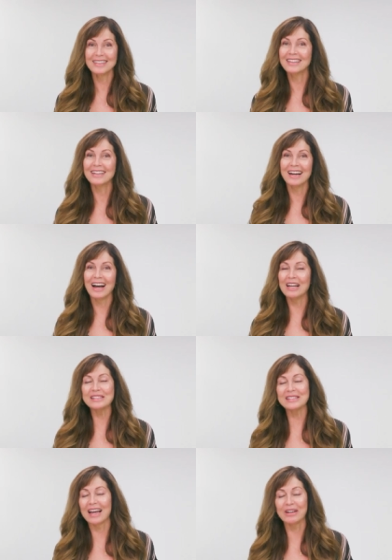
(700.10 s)
I
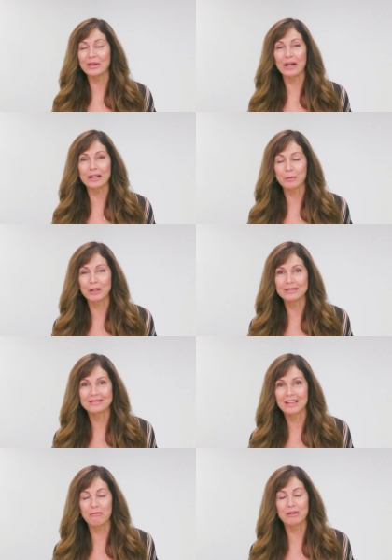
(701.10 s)
just, I don't care anymore.
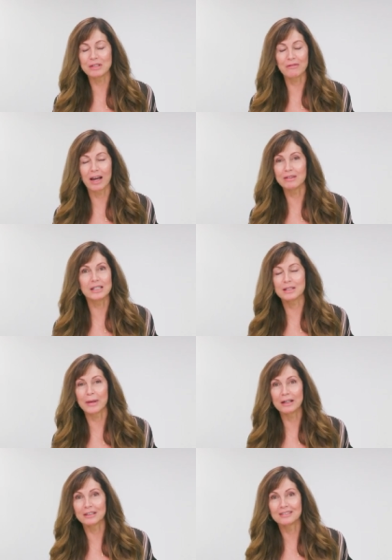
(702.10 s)
I'm 55, it doesn't
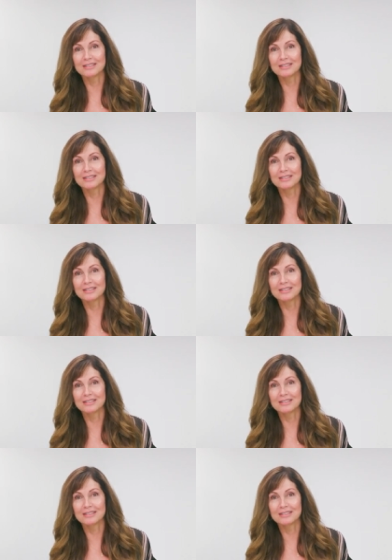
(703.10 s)
matter.